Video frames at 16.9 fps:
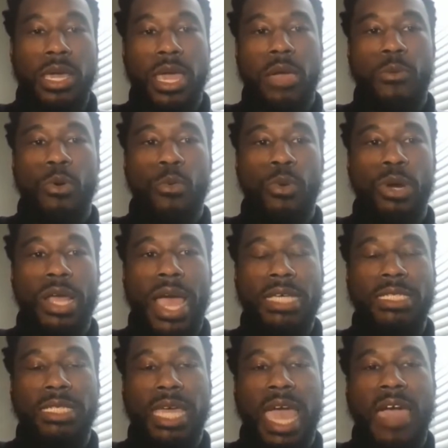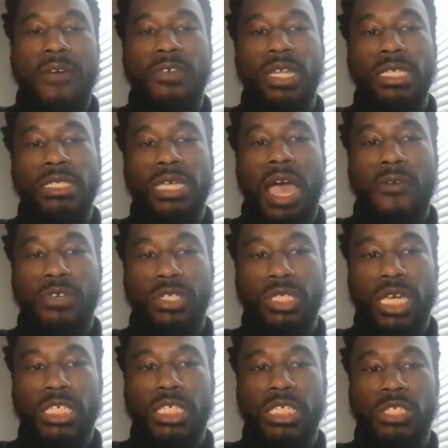And when we're actually having these
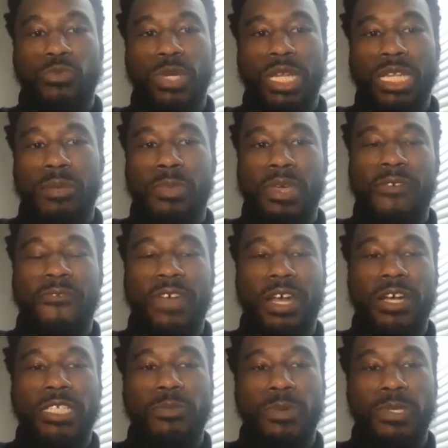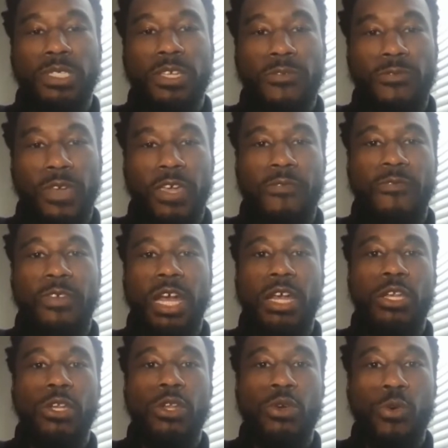conversations, we need to be very specific and
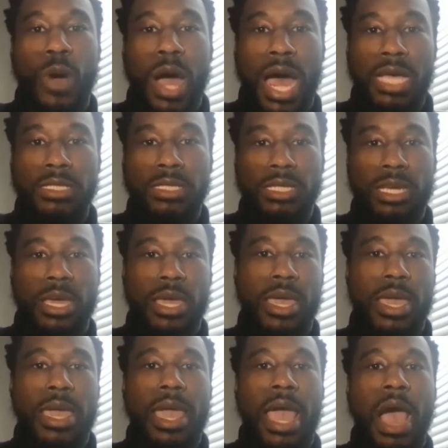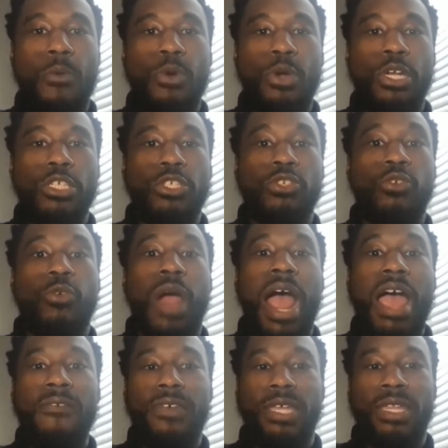very nuanced and how we're
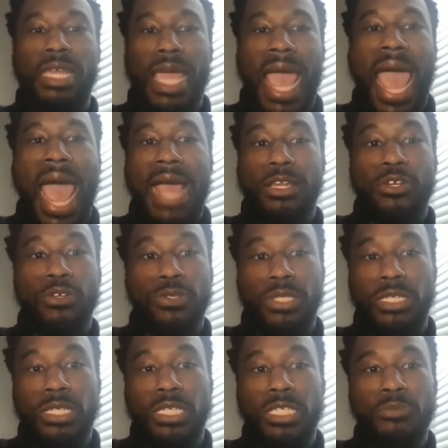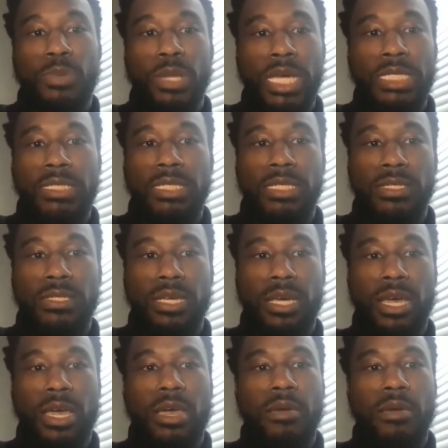describing the actors in these places,